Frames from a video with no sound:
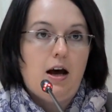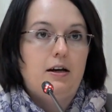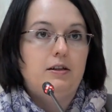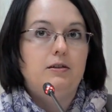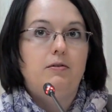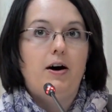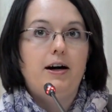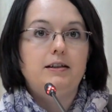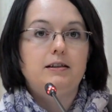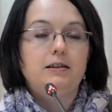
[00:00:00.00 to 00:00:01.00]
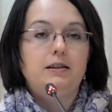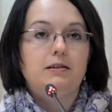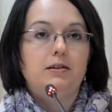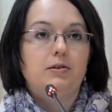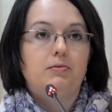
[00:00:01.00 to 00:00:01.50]
And
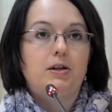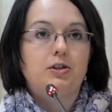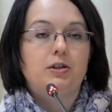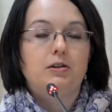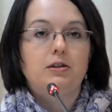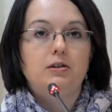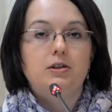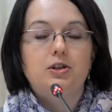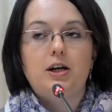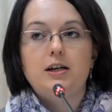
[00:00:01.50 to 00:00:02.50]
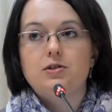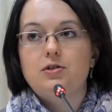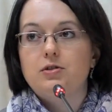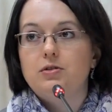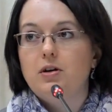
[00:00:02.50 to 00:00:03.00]
finally, Russia got the
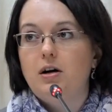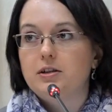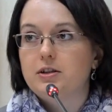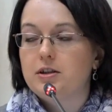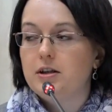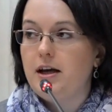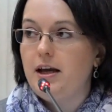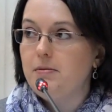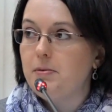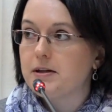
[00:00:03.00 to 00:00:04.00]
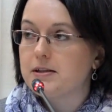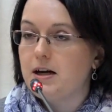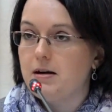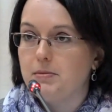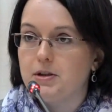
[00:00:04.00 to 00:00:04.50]
chance to host an APEC
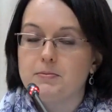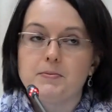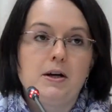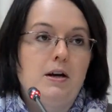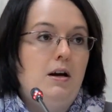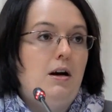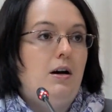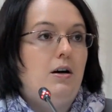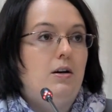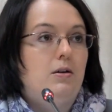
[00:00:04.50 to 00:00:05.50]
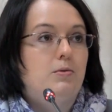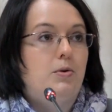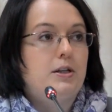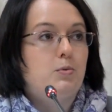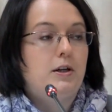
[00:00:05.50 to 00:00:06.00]
summit. Of
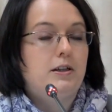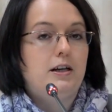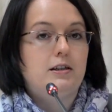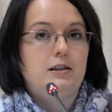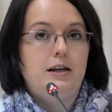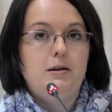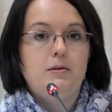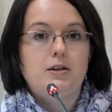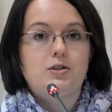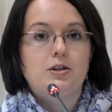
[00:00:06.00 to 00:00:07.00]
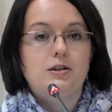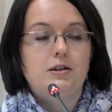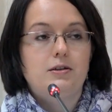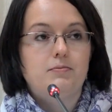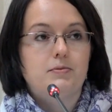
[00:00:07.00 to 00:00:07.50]
course, one can claim that
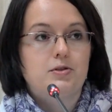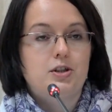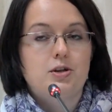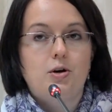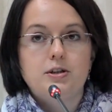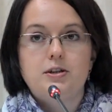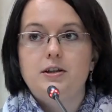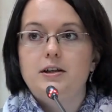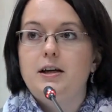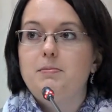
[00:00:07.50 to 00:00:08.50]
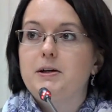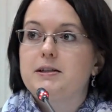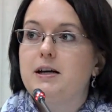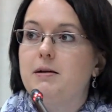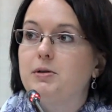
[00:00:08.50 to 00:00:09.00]
just hosting an
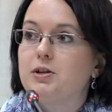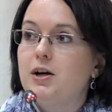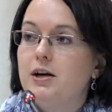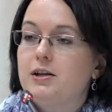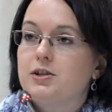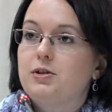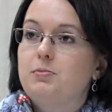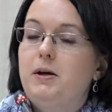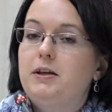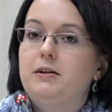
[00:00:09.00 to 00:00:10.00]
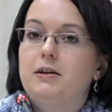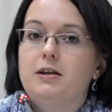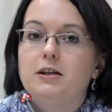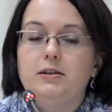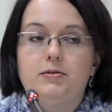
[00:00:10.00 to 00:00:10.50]
APEC summit is not making a
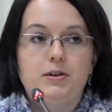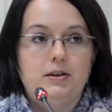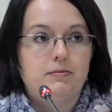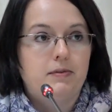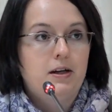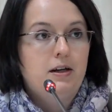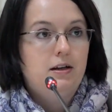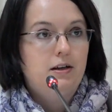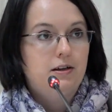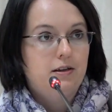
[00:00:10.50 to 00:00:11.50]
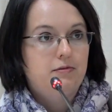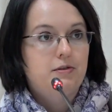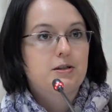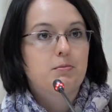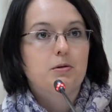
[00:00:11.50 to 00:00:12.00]
country a
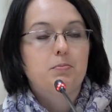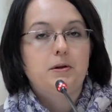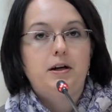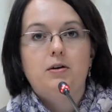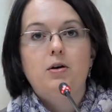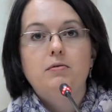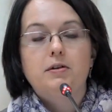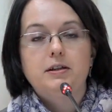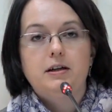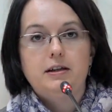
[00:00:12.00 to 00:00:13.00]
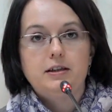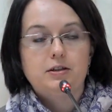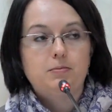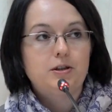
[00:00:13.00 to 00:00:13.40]
visible player overnight.